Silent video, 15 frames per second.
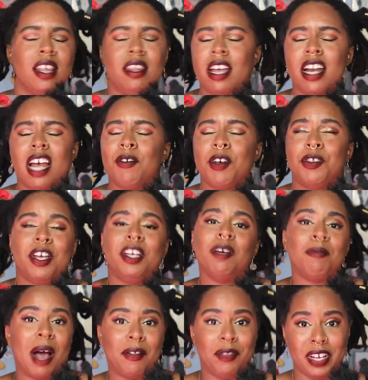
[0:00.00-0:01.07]
They never think
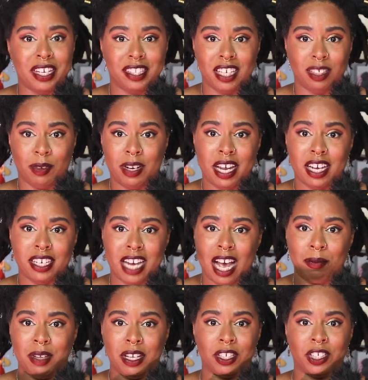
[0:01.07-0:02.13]
about these things when they
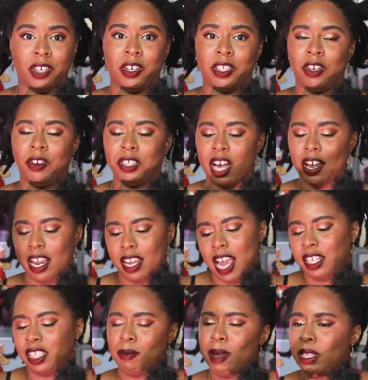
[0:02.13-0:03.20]
adapt these stories. They're always kind of like, yeah,
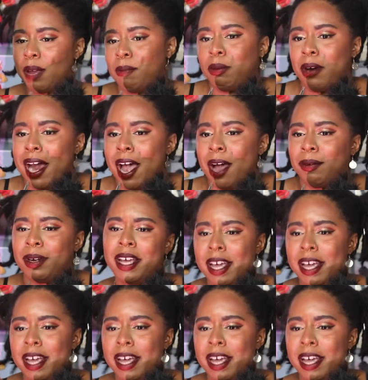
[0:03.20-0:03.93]
just make them brown.